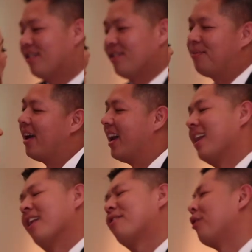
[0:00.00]
I'm a
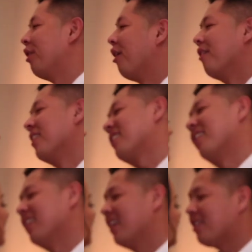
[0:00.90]
perfectionist, so
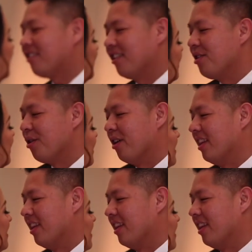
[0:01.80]
that goes over